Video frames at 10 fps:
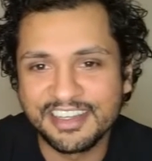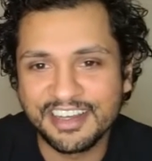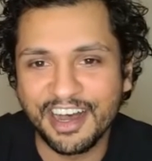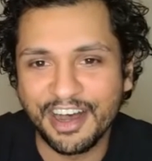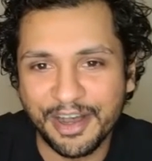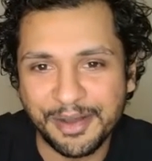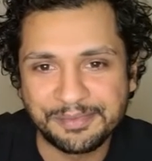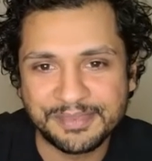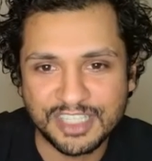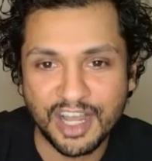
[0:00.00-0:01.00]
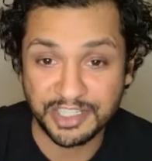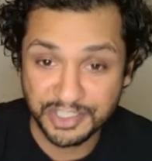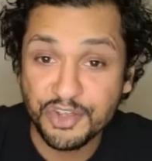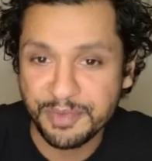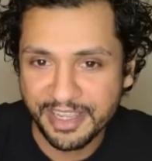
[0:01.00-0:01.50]
Talking
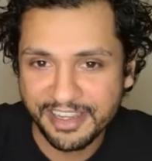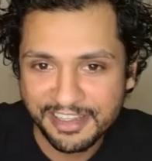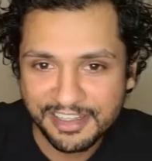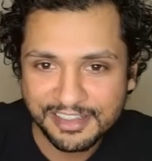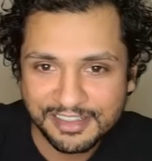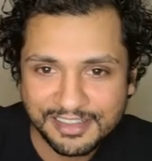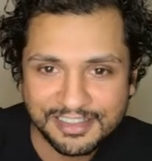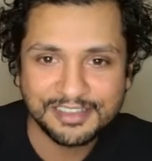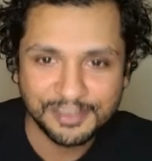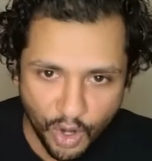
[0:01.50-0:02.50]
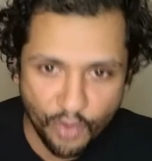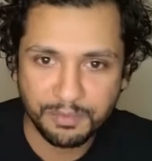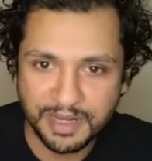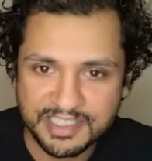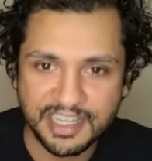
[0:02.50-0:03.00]
to me over
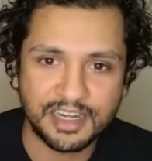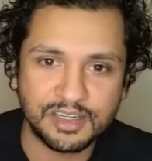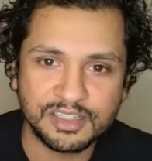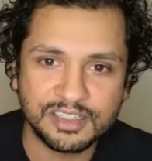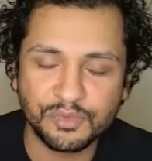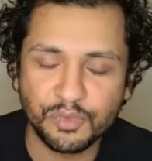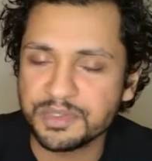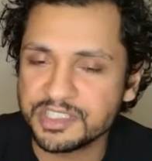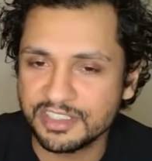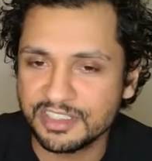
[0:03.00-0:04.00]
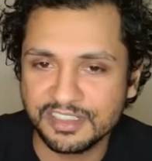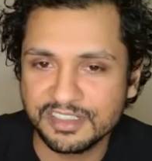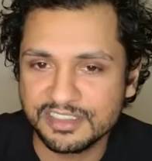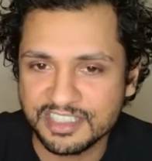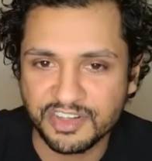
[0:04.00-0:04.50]
my set. What was your
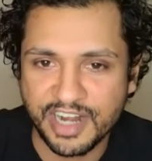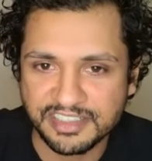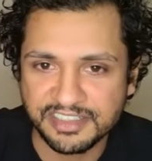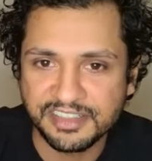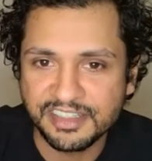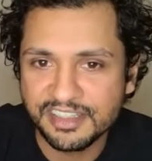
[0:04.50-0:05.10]
distraction?